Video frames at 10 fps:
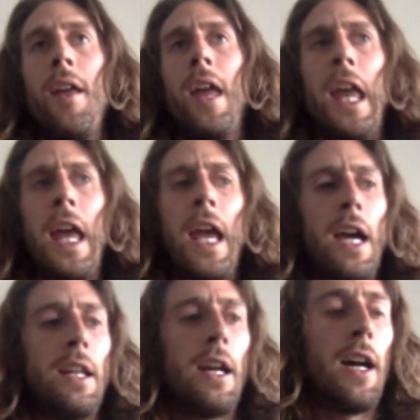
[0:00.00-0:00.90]

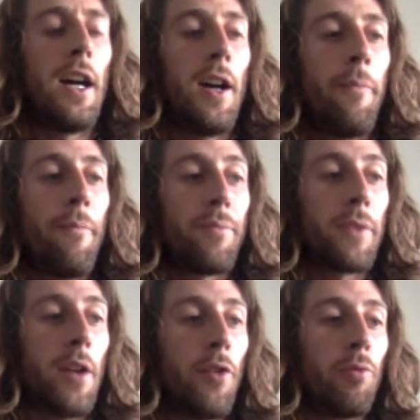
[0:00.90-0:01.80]
And it
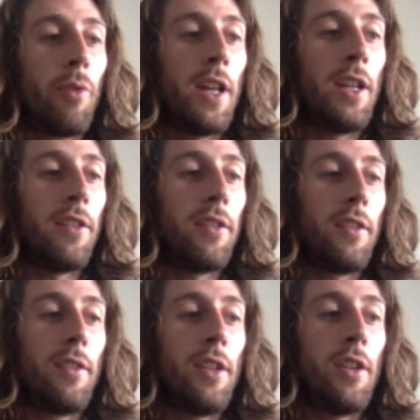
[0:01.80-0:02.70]
was when these
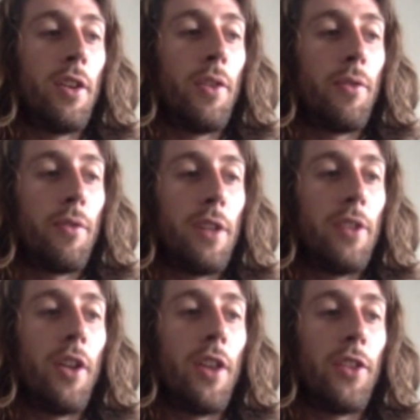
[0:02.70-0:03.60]

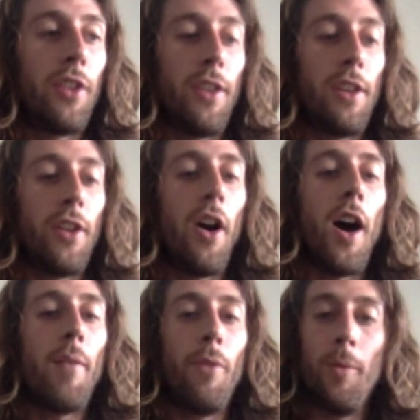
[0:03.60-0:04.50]
odd
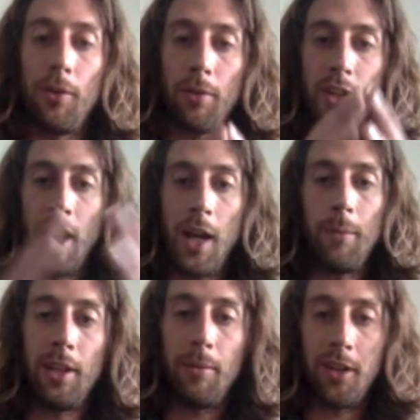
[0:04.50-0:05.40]
moments where time
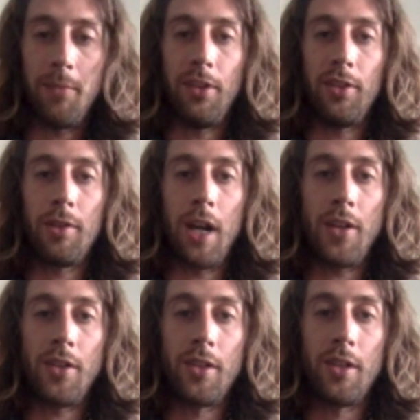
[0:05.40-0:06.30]
seems to be
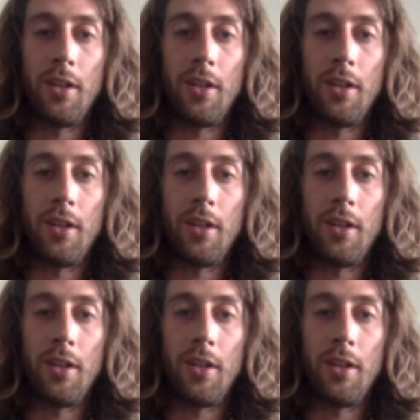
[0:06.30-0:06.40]
stretched,